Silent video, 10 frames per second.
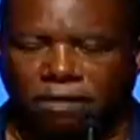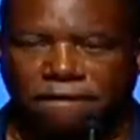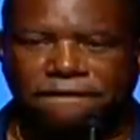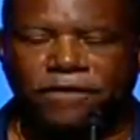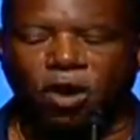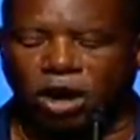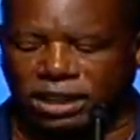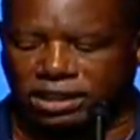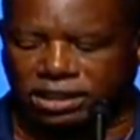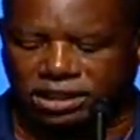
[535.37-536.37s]

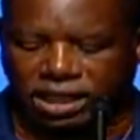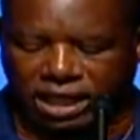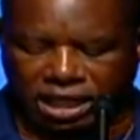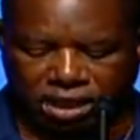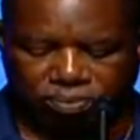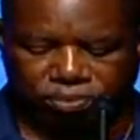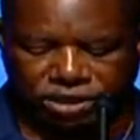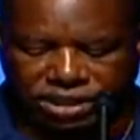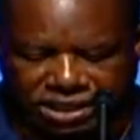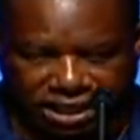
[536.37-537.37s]

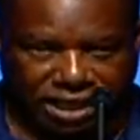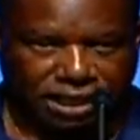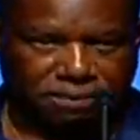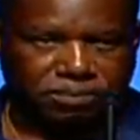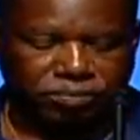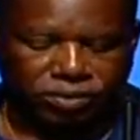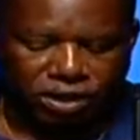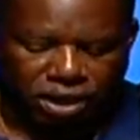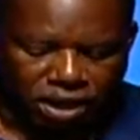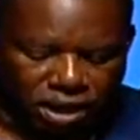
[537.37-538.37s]
14%
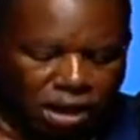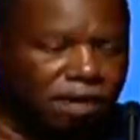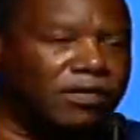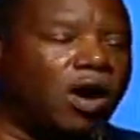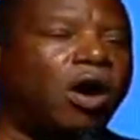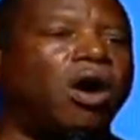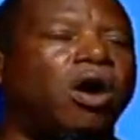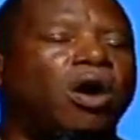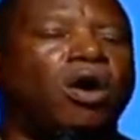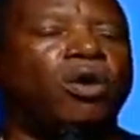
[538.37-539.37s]
of
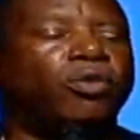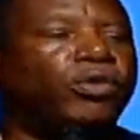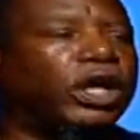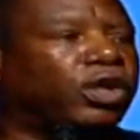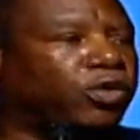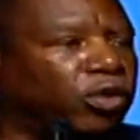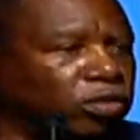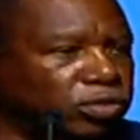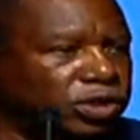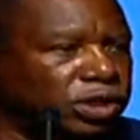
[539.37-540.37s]
all
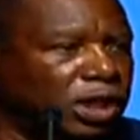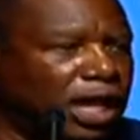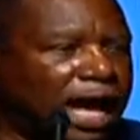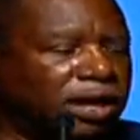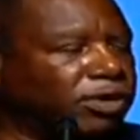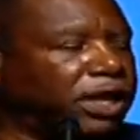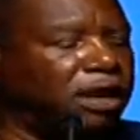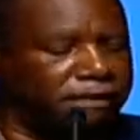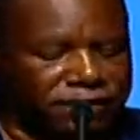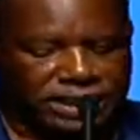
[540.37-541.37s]
recruits, I don't
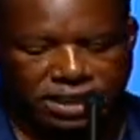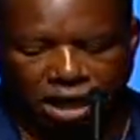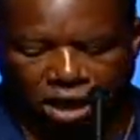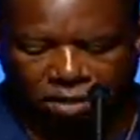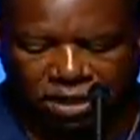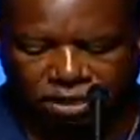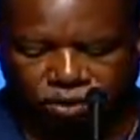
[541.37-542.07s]
care if it's the Army's